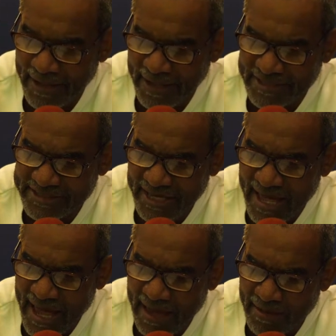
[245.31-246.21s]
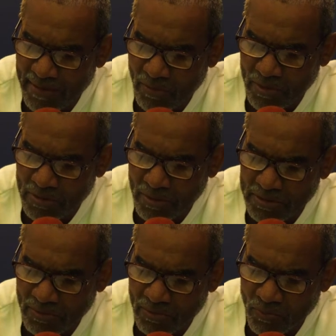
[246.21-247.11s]
he said, I
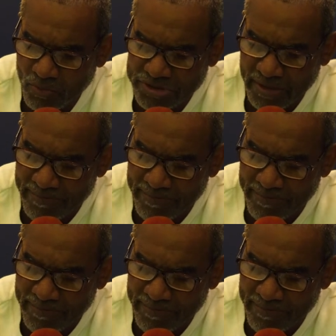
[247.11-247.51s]
was